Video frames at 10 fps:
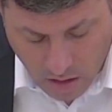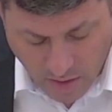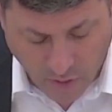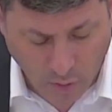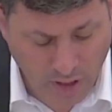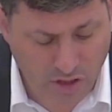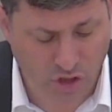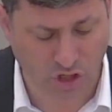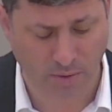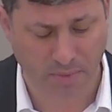have no
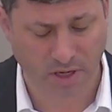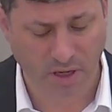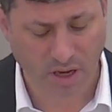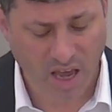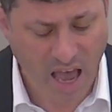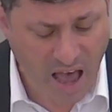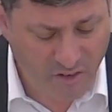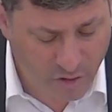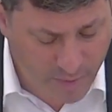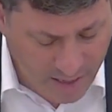relationship.
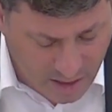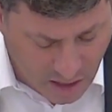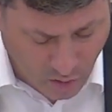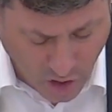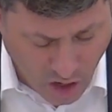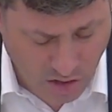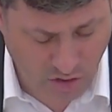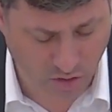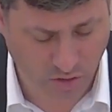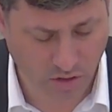
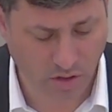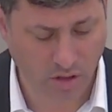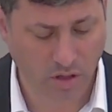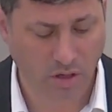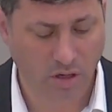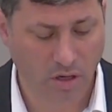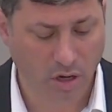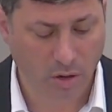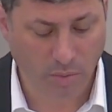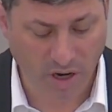
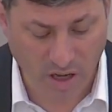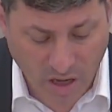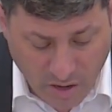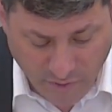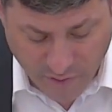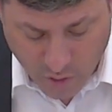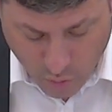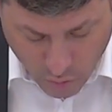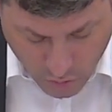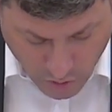But if
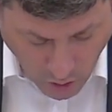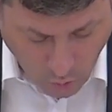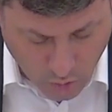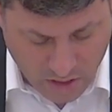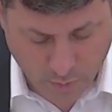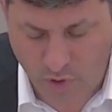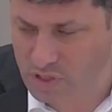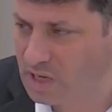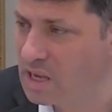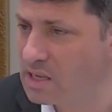you know who this
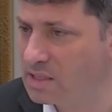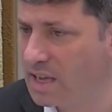person is,